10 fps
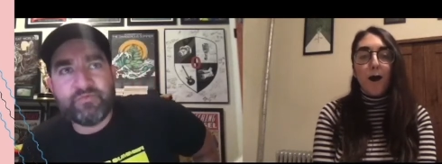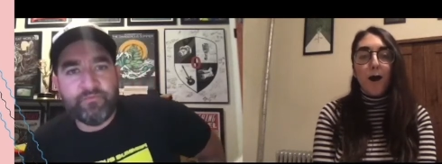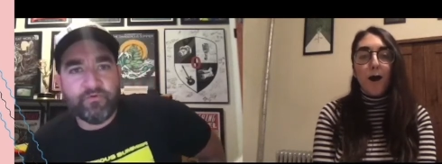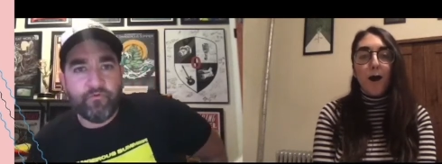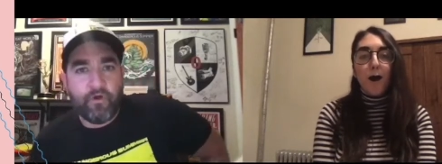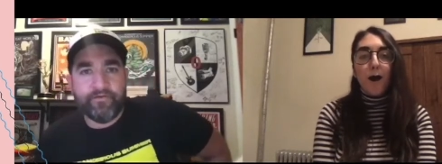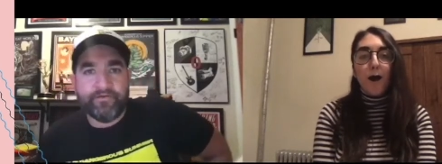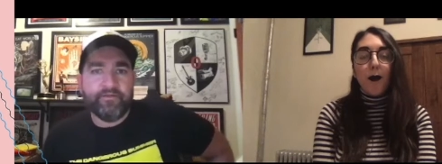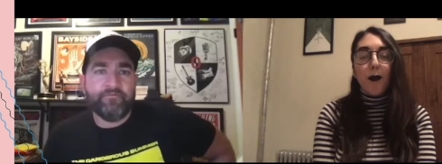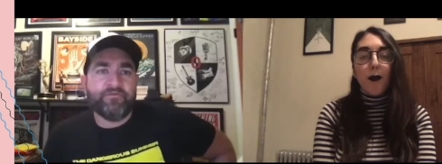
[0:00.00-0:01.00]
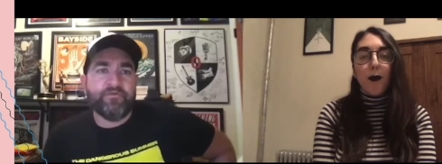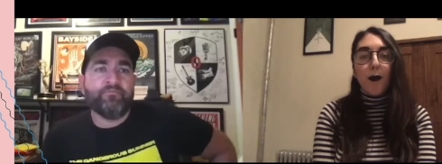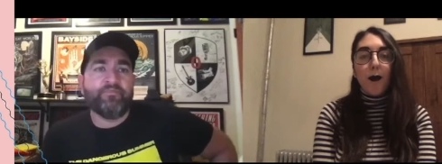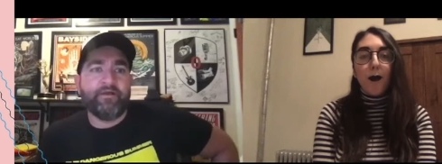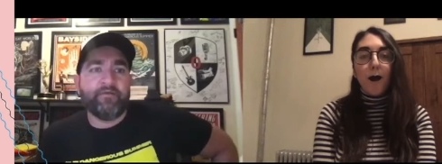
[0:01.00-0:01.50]
Speaker 1: who are dealing with it but
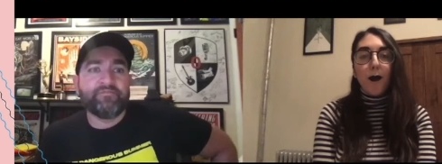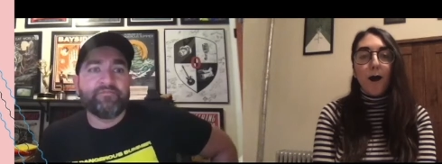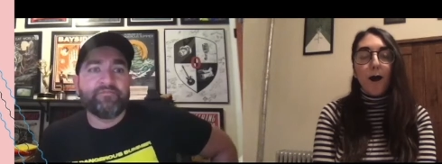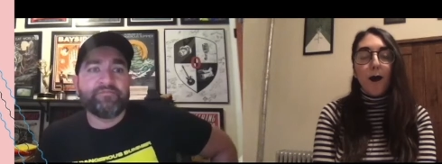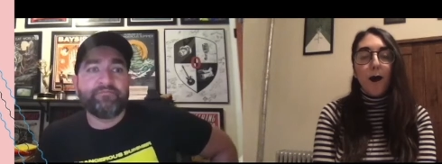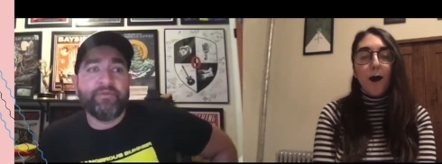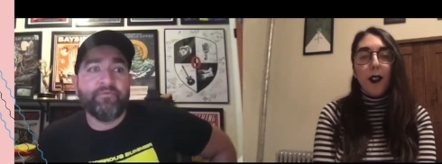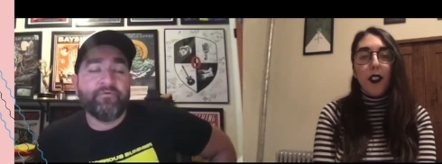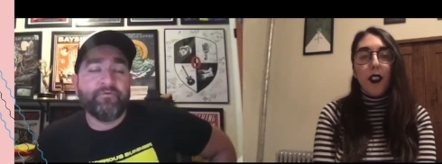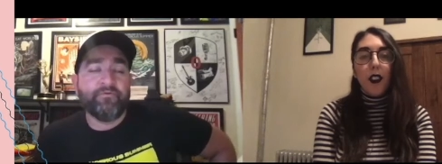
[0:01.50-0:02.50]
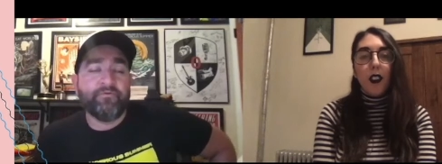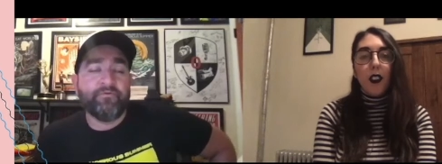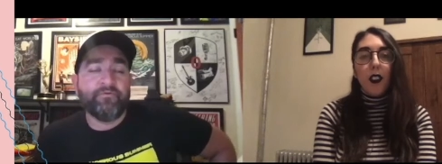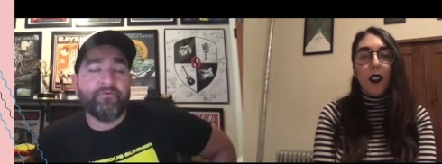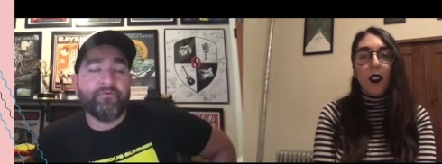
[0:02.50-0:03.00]
helps people who
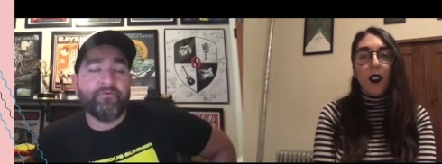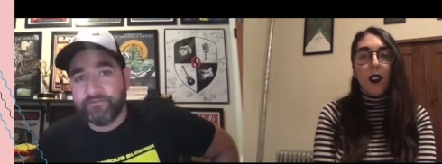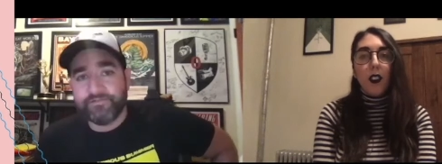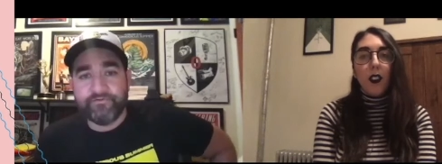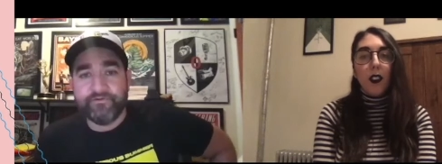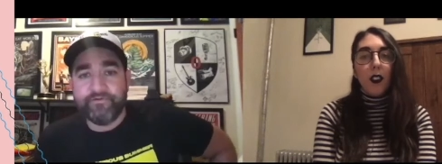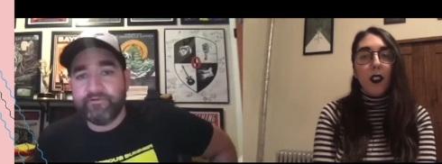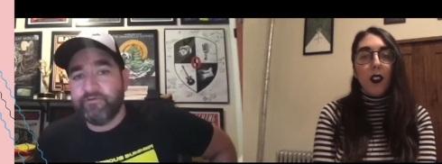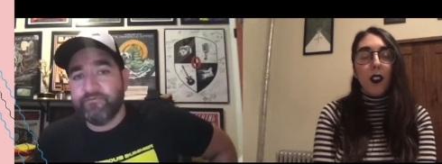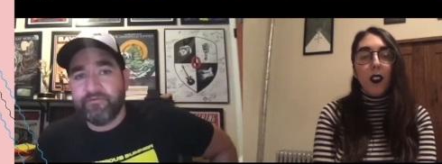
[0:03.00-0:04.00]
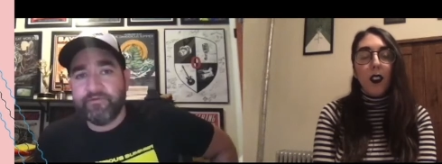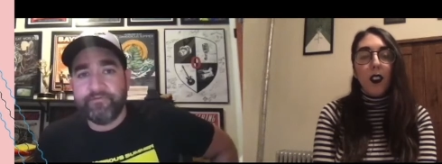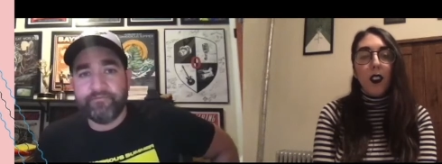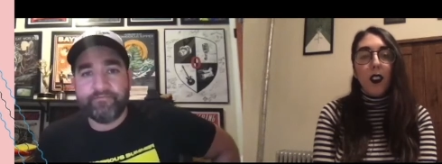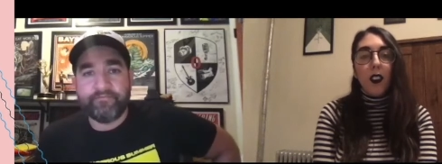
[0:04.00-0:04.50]
have loved ones who are dealing
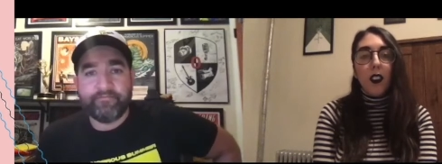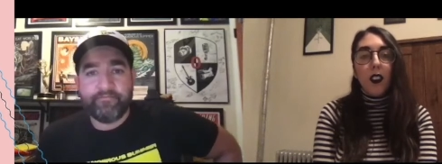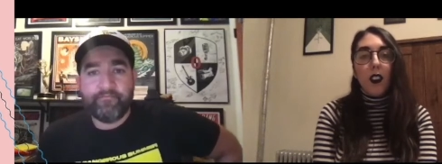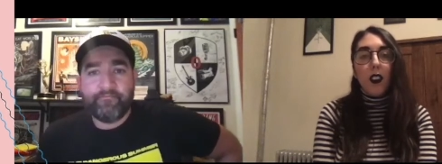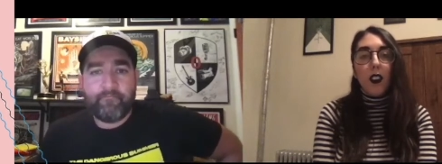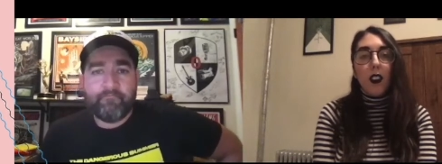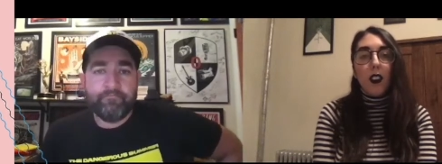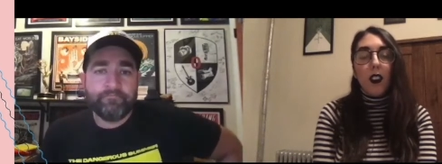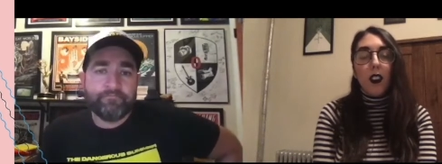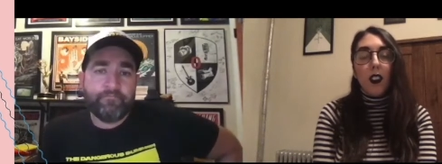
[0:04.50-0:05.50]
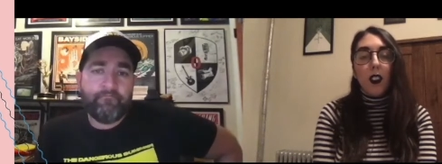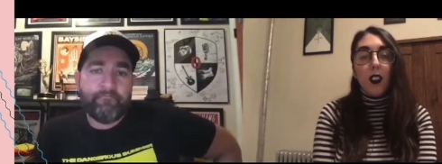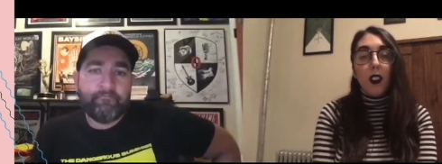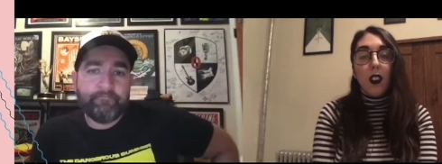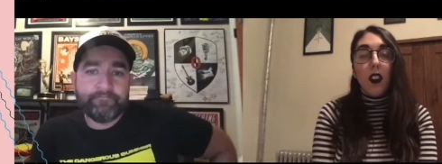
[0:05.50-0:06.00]
with it
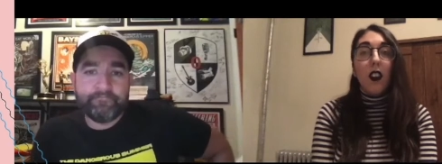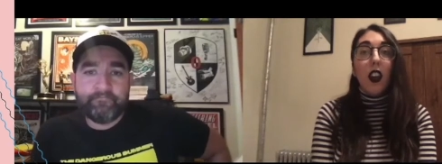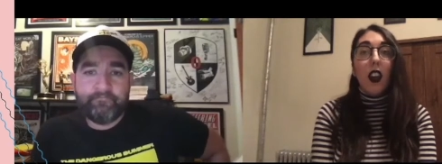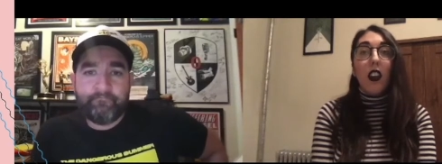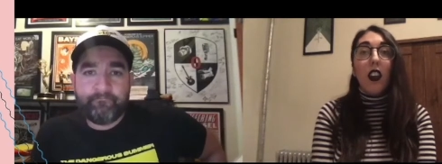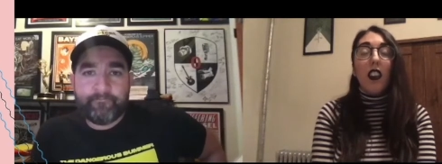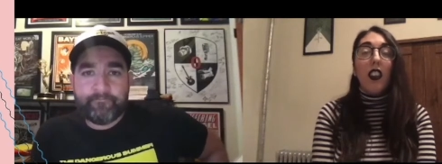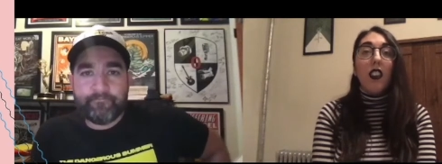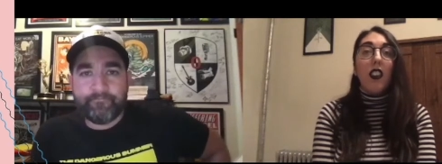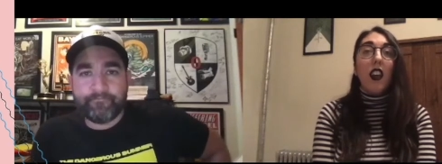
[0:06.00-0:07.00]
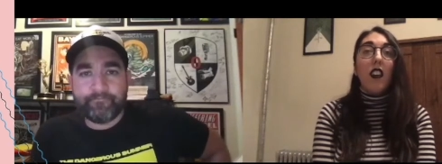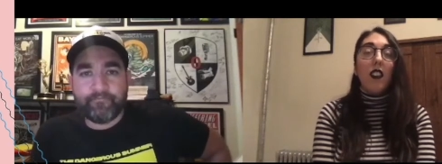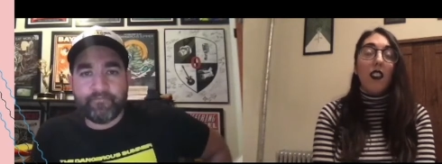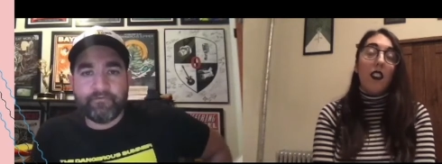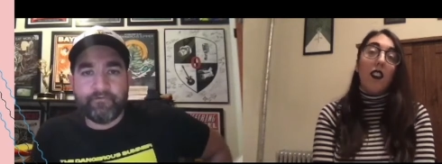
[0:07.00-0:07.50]
Speaker 2: yeah i think that
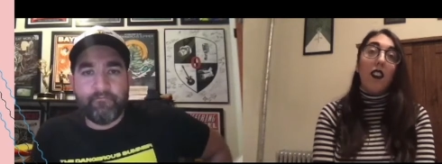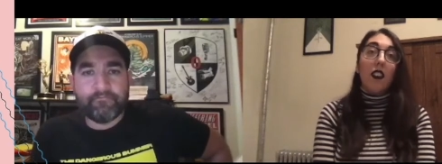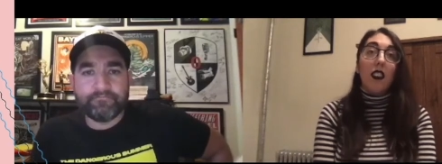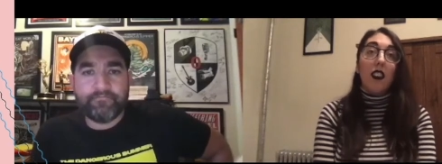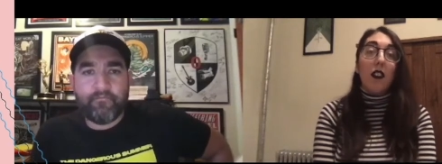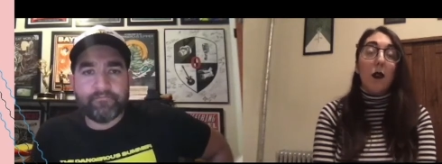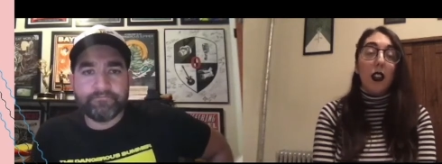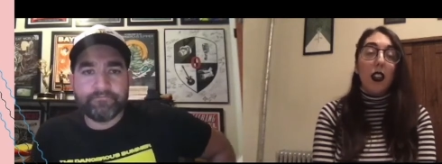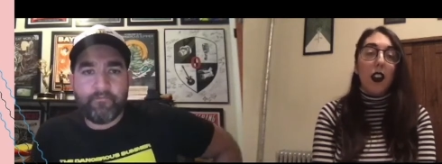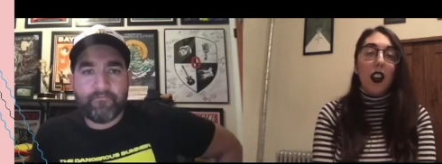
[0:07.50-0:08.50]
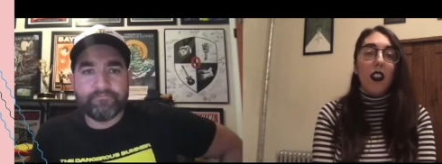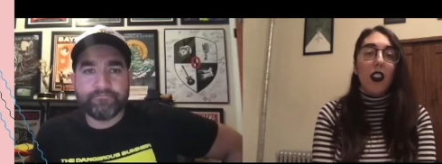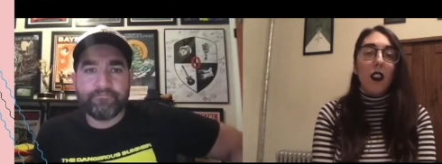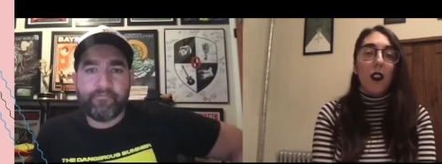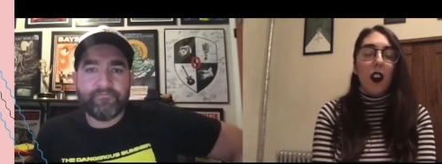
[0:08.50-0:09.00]
that's really great that
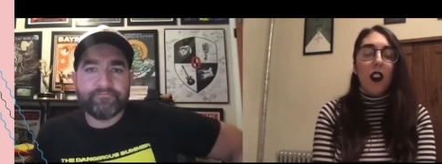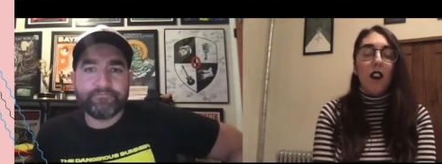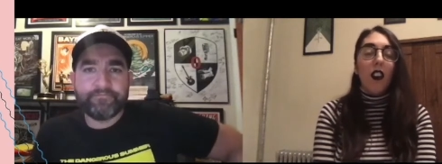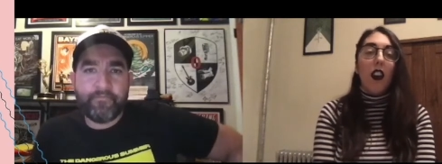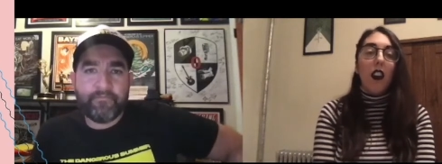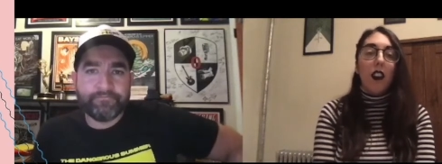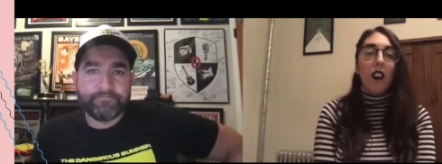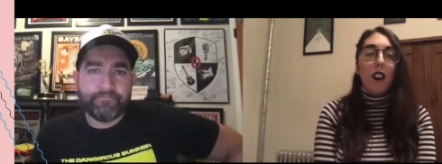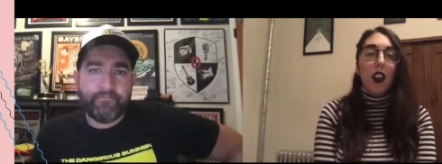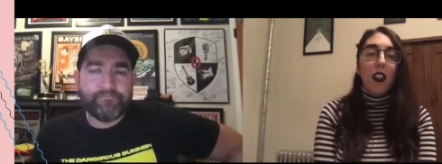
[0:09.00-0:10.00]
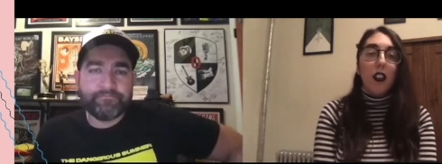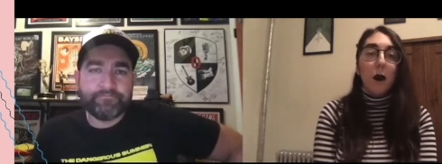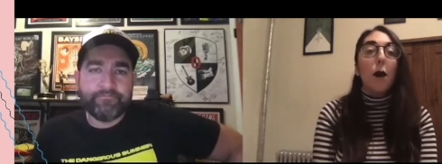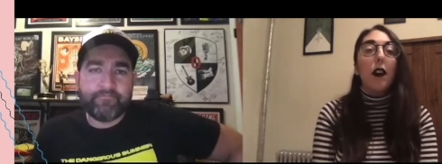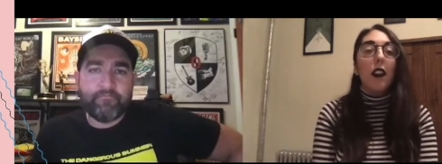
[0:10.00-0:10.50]
you thought of that and decided to
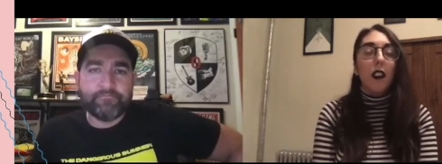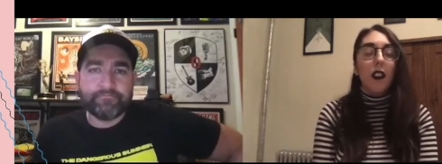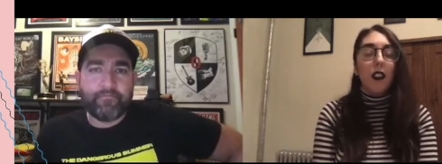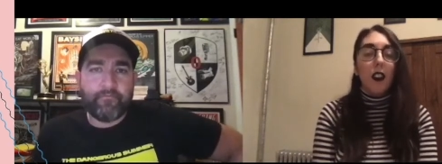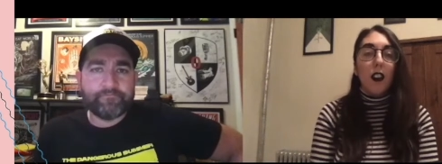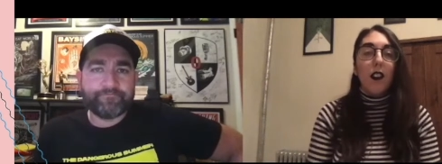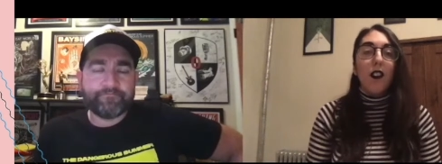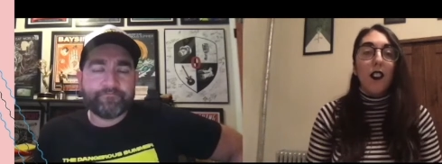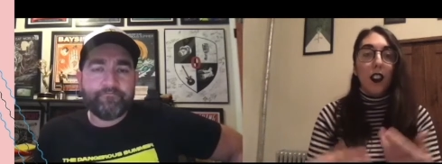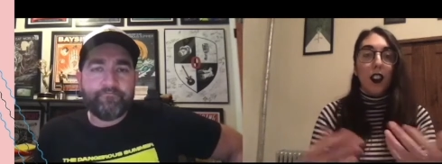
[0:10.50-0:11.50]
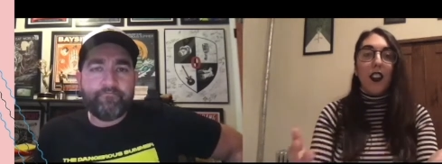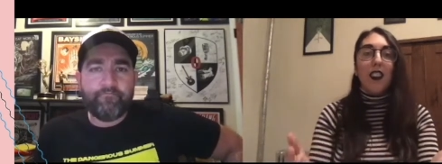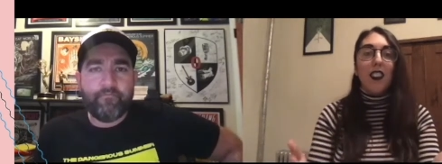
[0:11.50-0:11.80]
put you know your